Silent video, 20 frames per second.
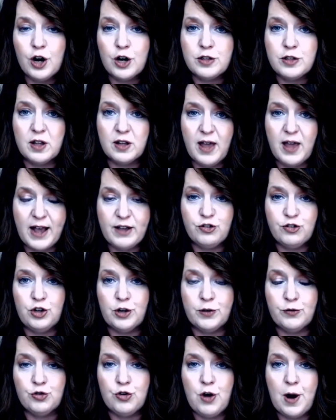hurt the
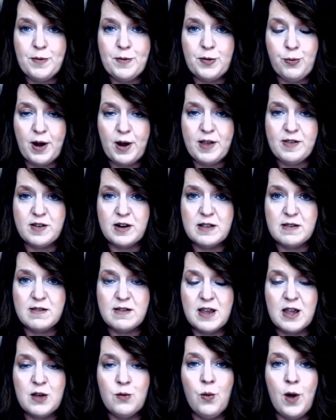last year of Trump's
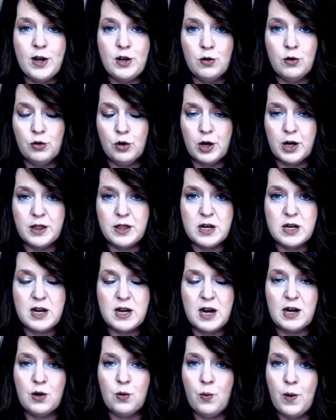presidency when you look at the
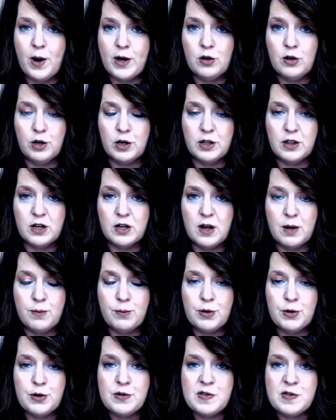data, when you look at the
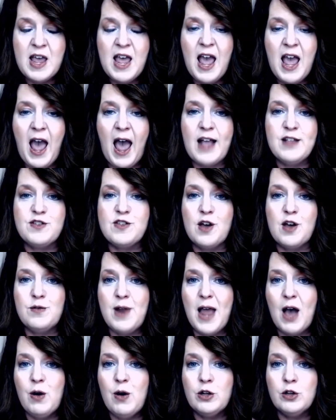numbers. And
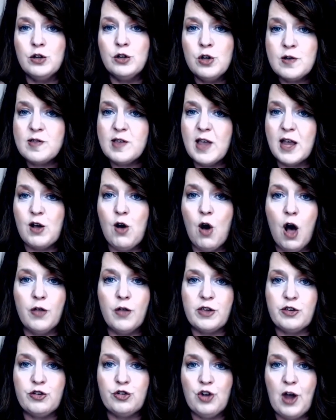so now it looks like
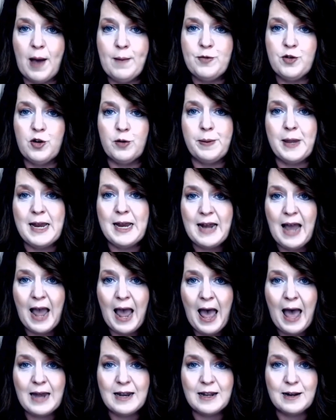all these jobs are being
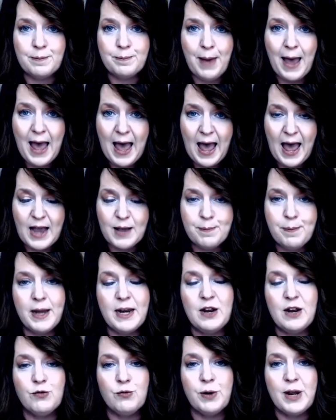added back.
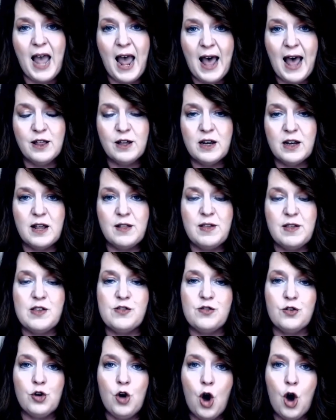But in reality,
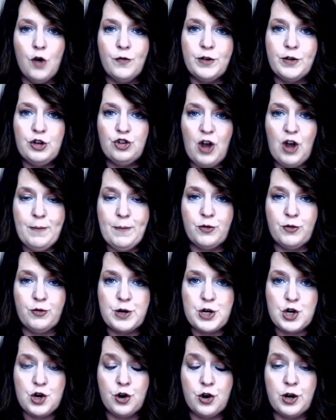these are COVID
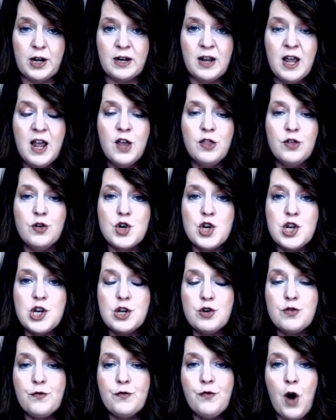jobs returning. There's
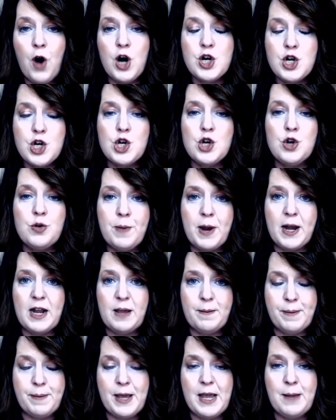still far too
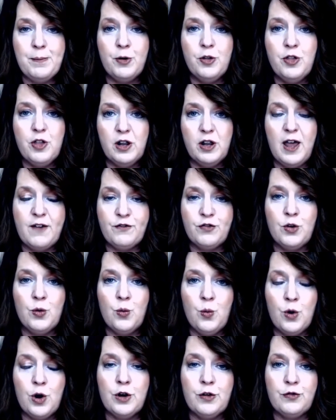many people that left
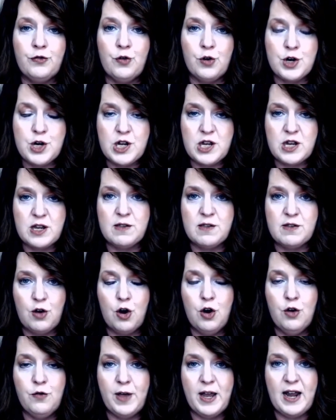the workforce
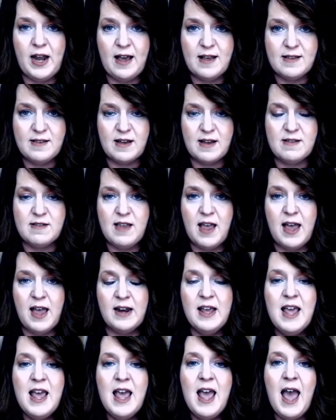since COVID, as I
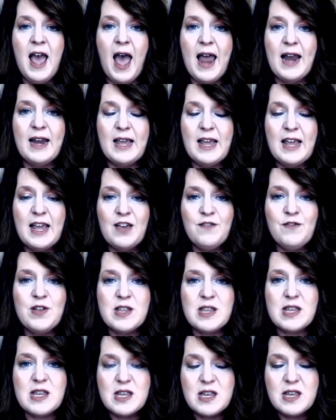said. And
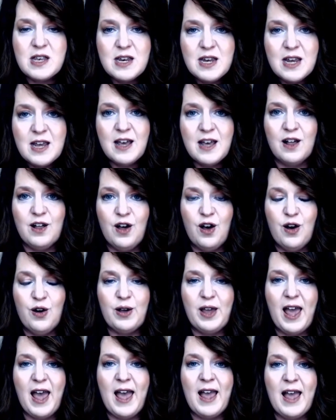even still,
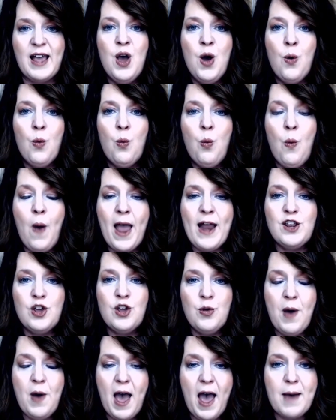okay, when
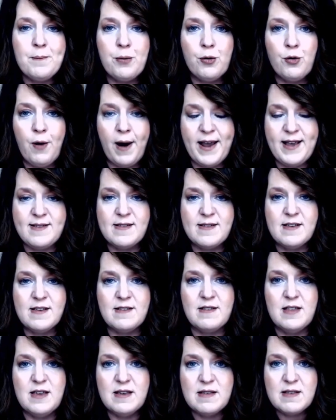you have
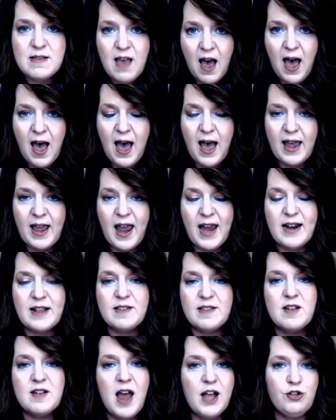prices this high,
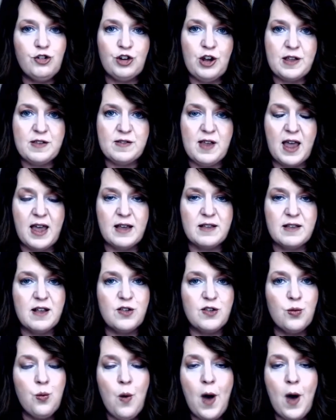and it's not just eggs,
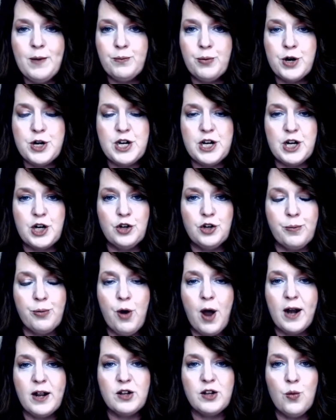that's one
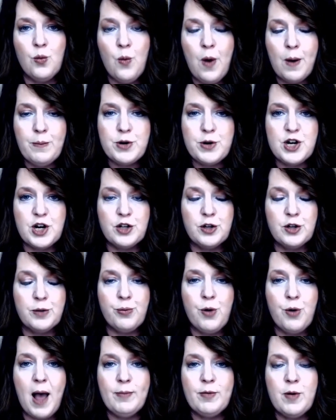particular product and one
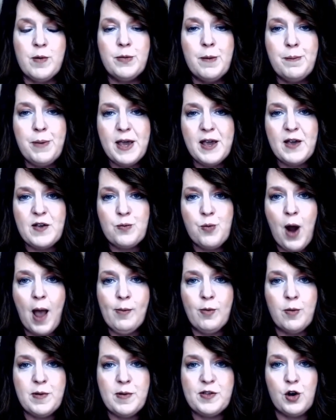particular problem. The biggest
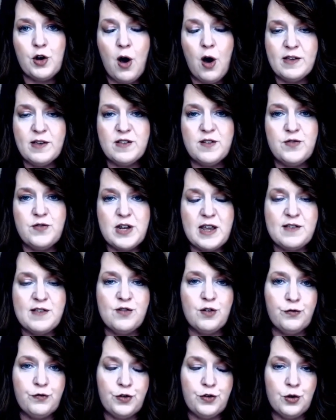problem is the cost of
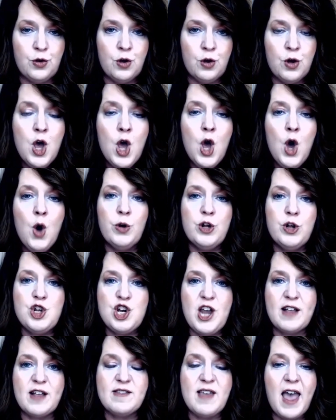diesel fuel,
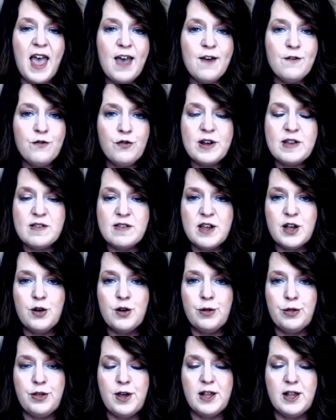which gets every
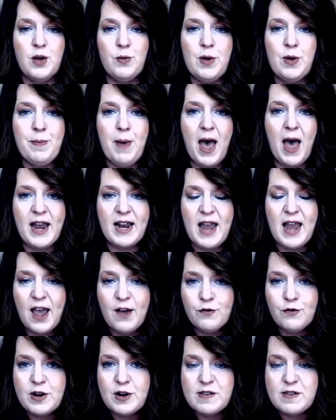single thing that we buy
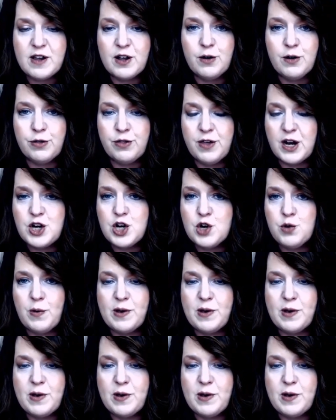and every single thing